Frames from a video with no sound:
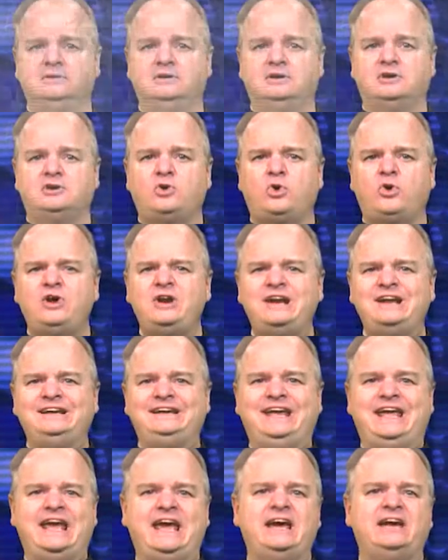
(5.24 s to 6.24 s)
A court in
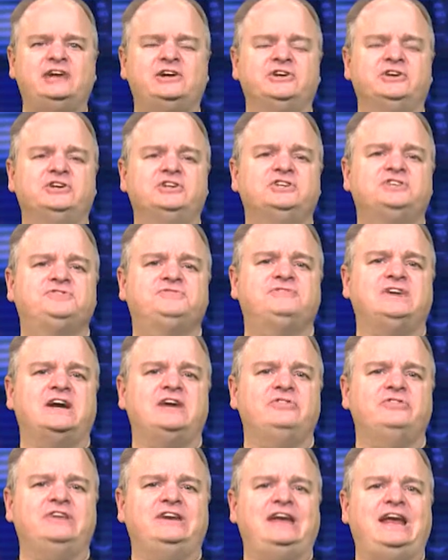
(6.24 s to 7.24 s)
Canada has
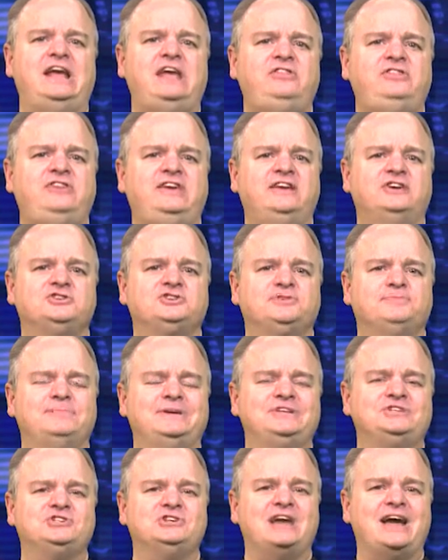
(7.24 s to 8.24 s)
found that atheism
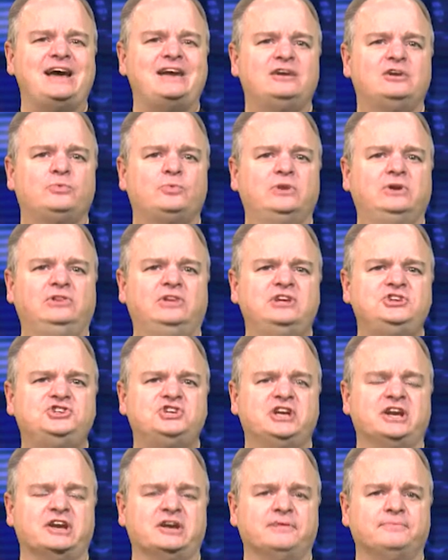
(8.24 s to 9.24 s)
is not a
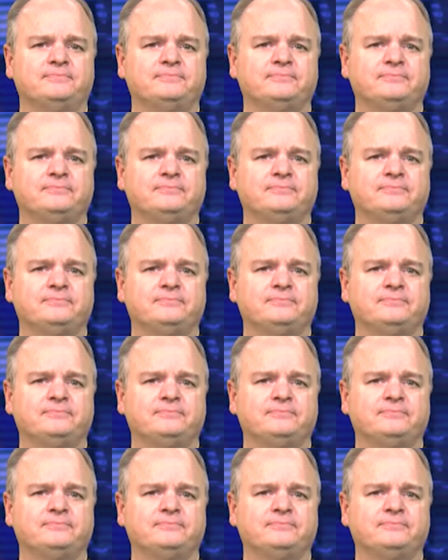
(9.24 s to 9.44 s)
religion,